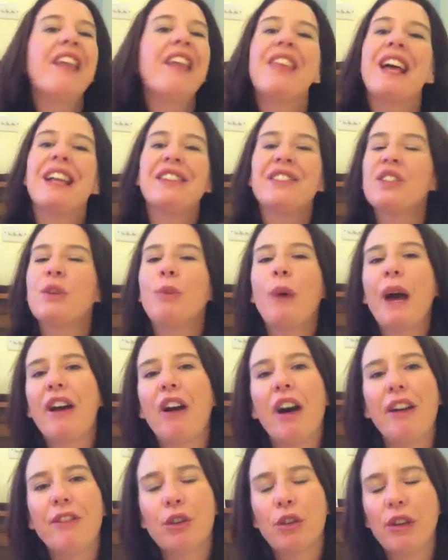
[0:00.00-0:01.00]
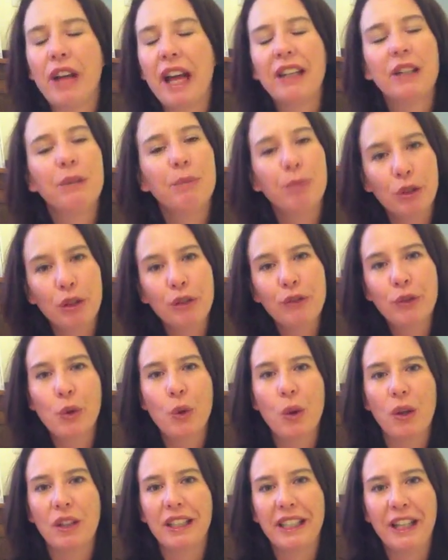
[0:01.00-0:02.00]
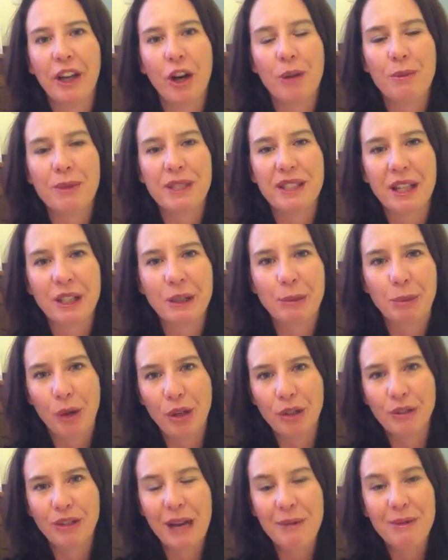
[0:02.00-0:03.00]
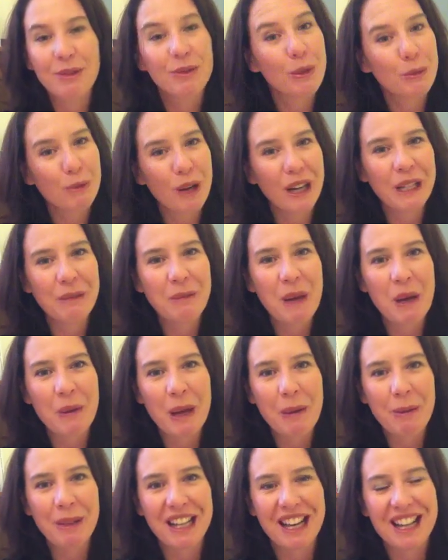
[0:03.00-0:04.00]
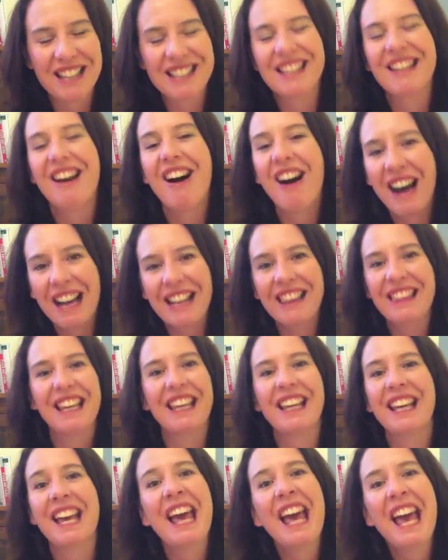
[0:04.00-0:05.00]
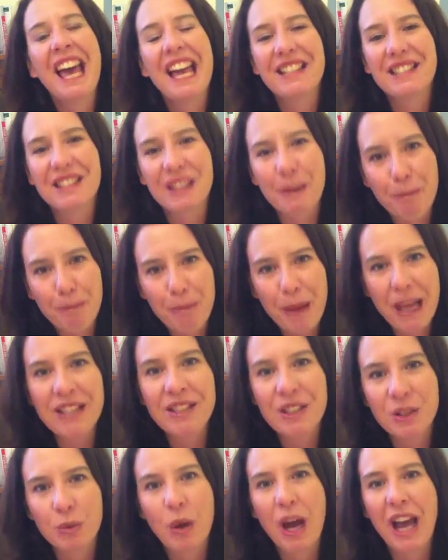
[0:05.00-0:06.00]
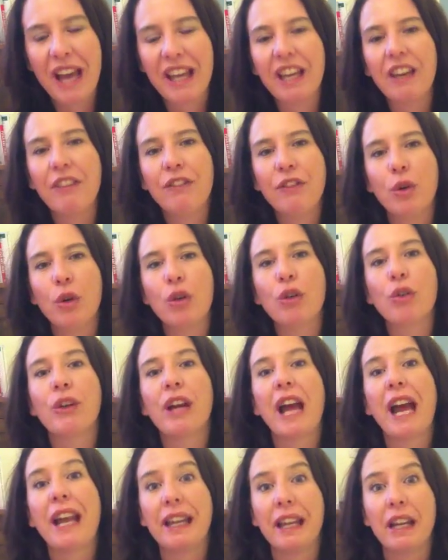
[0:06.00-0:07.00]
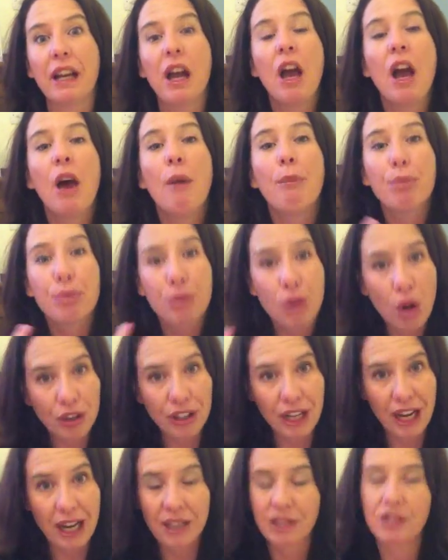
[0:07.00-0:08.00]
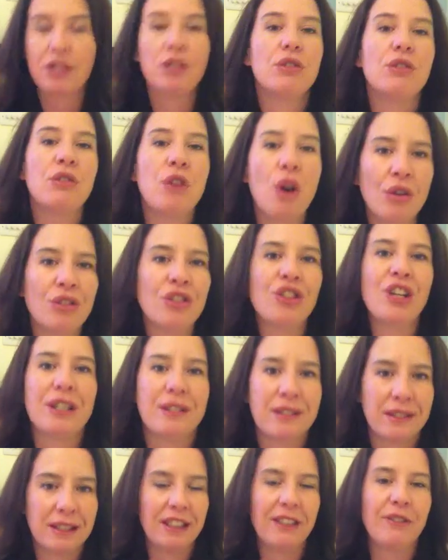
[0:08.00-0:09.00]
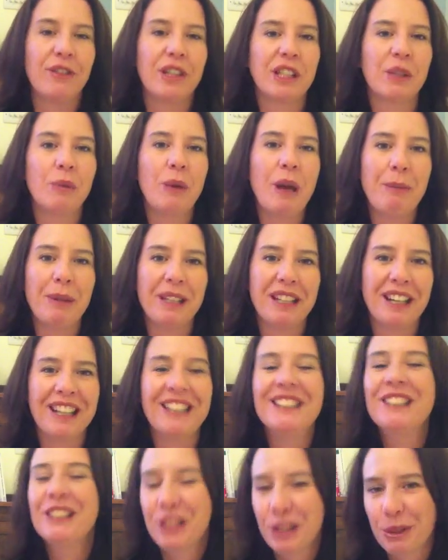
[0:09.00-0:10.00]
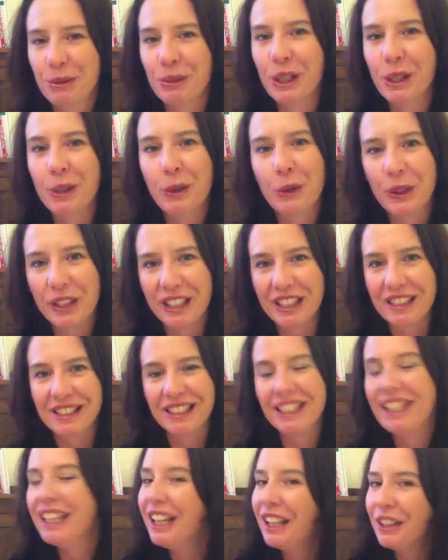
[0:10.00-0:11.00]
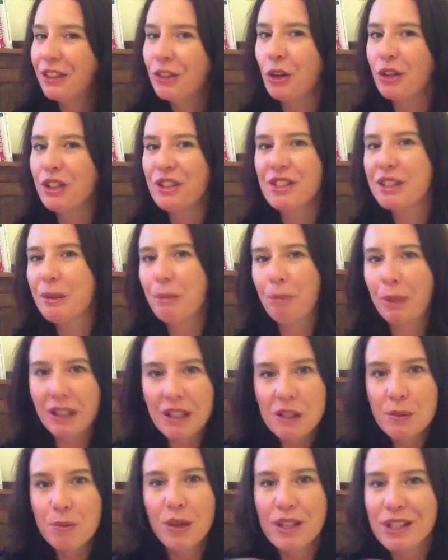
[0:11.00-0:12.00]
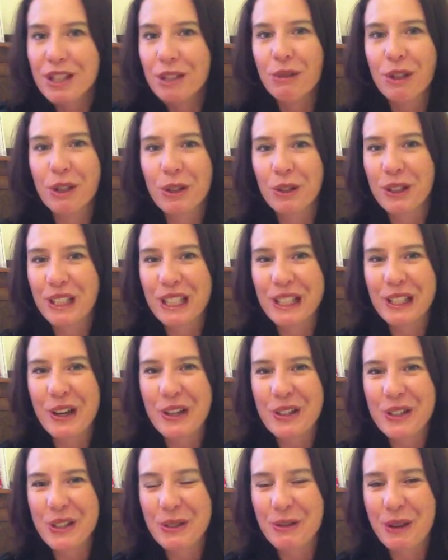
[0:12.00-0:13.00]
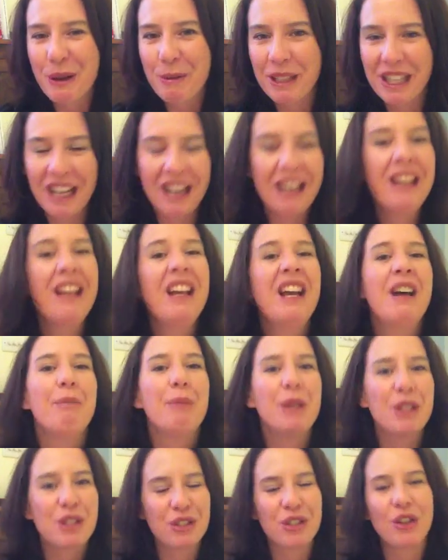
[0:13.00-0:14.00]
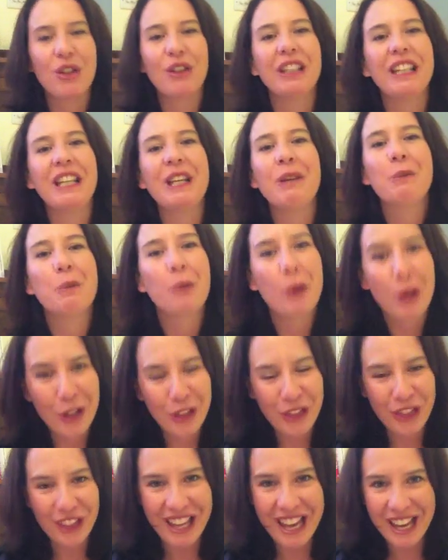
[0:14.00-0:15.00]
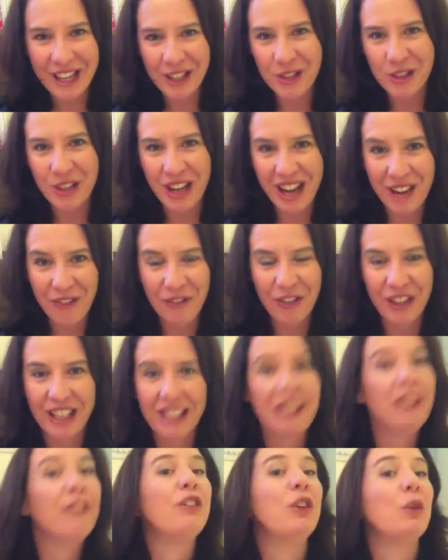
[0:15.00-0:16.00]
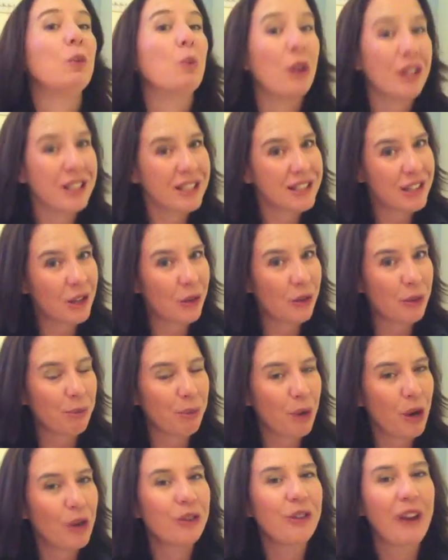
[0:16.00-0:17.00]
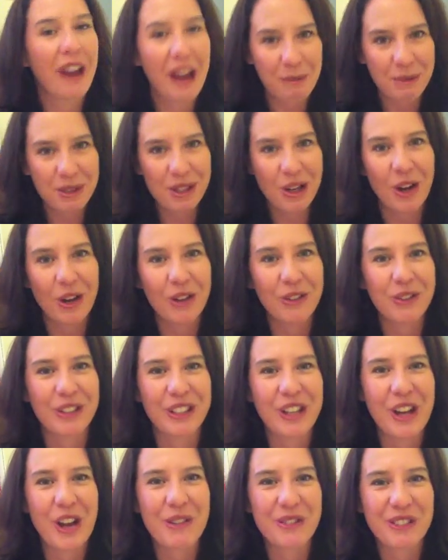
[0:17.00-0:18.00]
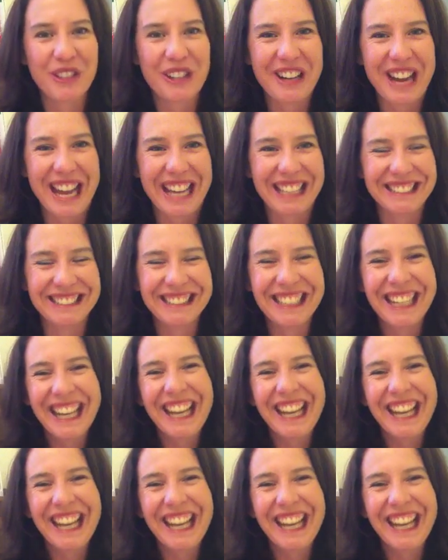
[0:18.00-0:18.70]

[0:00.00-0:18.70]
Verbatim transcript: That's the way I've created beautiful quality home study programs from running my webinars, and I think it's the best way if you're creating product, not just delivering the webinar, to record it. Not as simple as pressing record in GoToWebinar, but certainly worth the extra effort if you want to sell the programs over and over again.